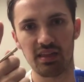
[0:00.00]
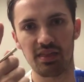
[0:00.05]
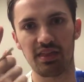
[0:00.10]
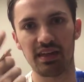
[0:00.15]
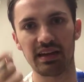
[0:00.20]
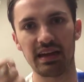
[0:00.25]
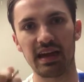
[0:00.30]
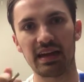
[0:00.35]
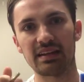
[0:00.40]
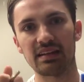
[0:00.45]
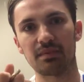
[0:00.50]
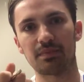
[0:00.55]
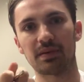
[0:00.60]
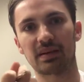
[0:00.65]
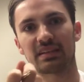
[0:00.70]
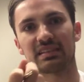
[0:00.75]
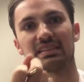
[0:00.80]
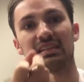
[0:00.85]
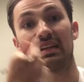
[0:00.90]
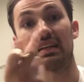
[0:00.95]
that end up
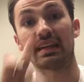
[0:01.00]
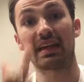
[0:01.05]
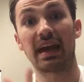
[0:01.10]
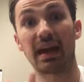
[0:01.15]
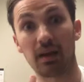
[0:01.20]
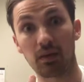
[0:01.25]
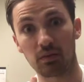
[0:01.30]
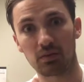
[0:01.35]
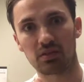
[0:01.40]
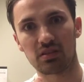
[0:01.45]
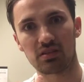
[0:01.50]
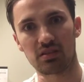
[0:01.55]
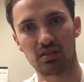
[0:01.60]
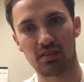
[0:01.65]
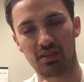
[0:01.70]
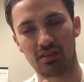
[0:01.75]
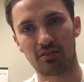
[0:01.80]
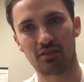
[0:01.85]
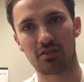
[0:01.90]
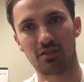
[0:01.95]
extending out
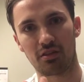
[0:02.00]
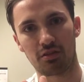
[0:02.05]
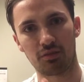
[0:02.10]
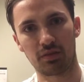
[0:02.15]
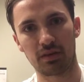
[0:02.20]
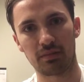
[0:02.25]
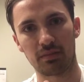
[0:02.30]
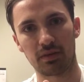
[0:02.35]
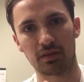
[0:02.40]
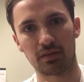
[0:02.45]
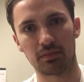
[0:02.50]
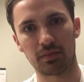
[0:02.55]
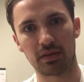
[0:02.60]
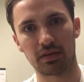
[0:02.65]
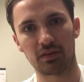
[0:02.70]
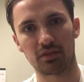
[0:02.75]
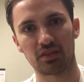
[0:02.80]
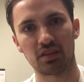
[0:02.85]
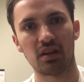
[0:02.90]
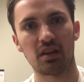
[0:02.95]
to 3
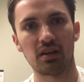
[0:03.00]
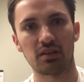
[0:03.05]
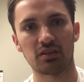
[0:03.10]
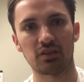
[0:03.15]
millimeters.